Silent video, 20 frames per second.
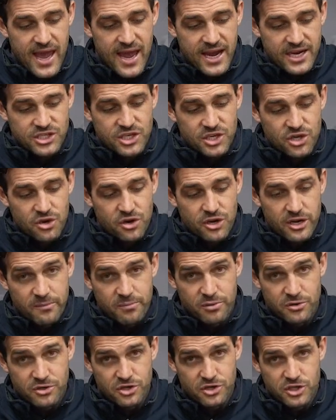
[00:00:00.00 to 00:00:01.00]
execute and
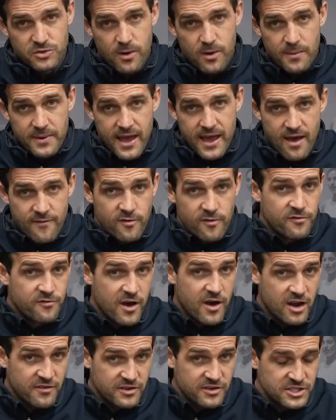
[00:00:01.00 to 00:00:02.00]
produce what we have in
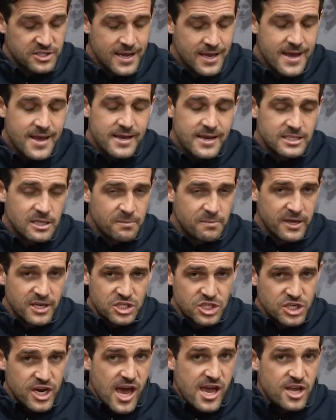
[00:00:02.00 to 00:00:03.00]
front of us. So the biggest
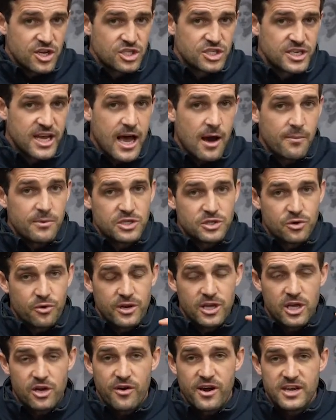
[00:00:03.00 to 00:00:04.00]
changes are we saw an
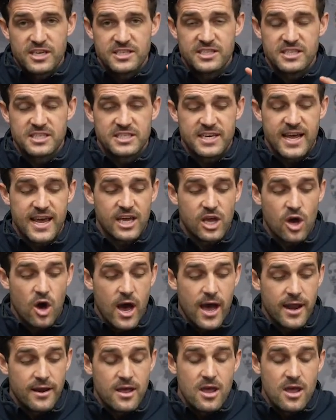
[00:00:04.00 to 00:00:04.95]
increase in the stack height,